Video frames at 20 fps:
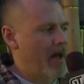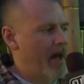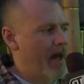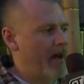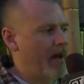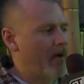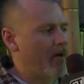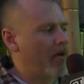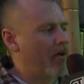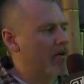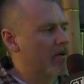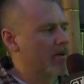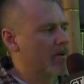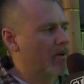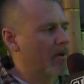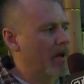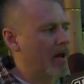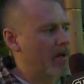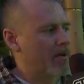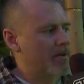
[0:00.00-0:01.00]
and it also
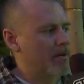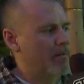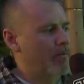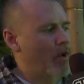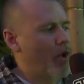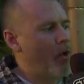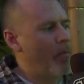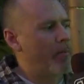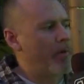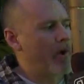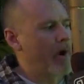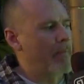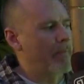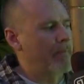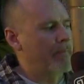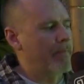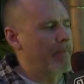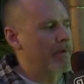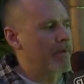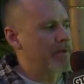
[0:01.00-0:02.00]
allows him to open up
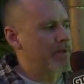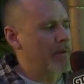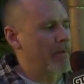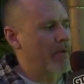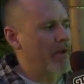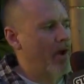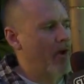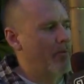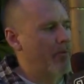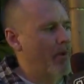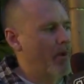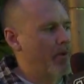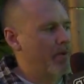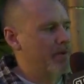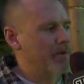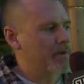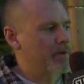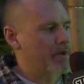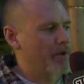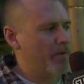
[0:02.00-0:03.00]
some of the
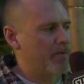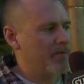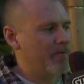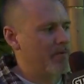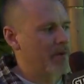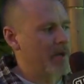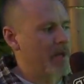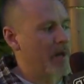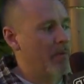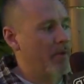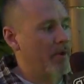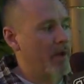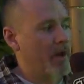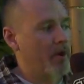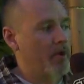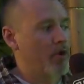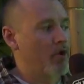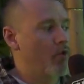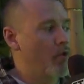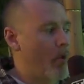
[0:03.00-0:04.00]
outposts in terms of being able to
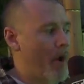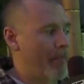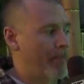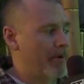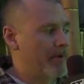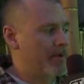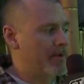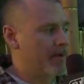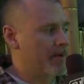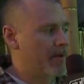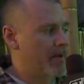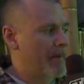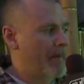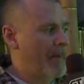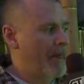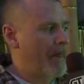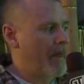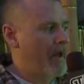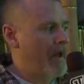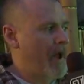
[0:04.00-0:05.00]
get new weapons
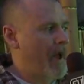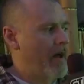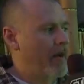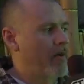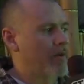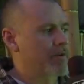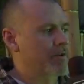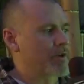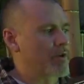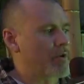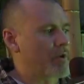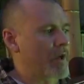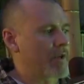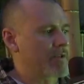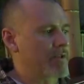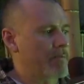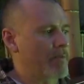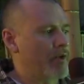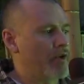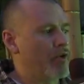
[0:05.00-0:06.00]
and also get
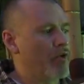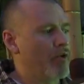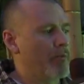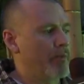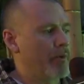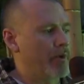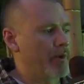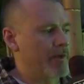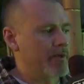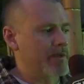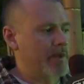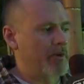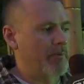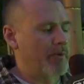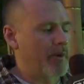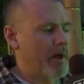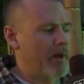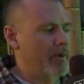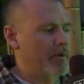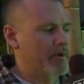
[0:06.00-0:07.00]
some of the new abilities that
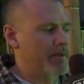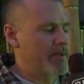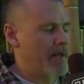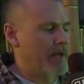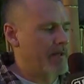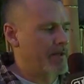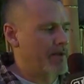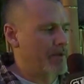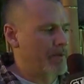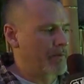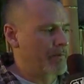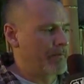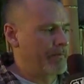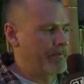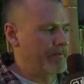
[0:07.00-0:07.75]
apply to his tattoo.